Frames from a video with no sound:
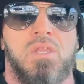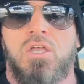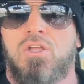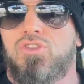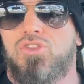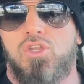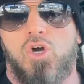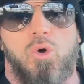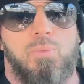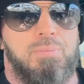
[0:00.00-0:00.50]

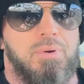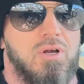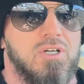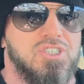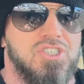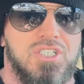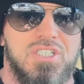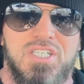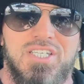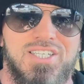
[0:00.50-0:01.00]
No
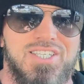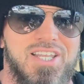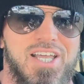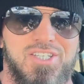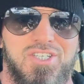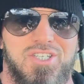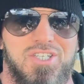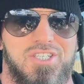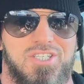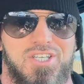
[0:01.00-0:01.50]
purchase is
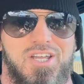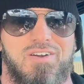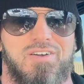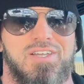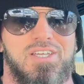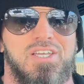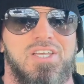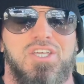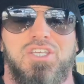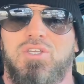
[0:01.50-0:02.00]

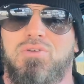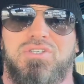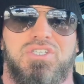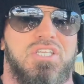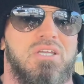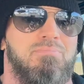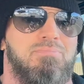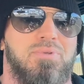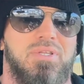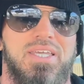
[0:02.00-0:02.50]
necessary. You
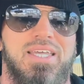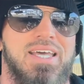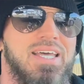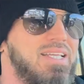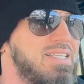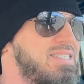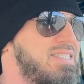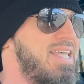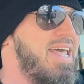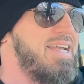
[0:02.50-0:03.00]
simply
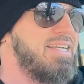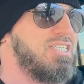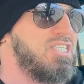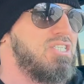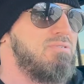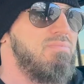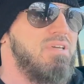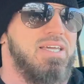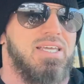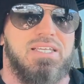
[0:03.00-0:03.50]

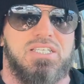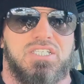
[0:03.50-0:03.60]
text me,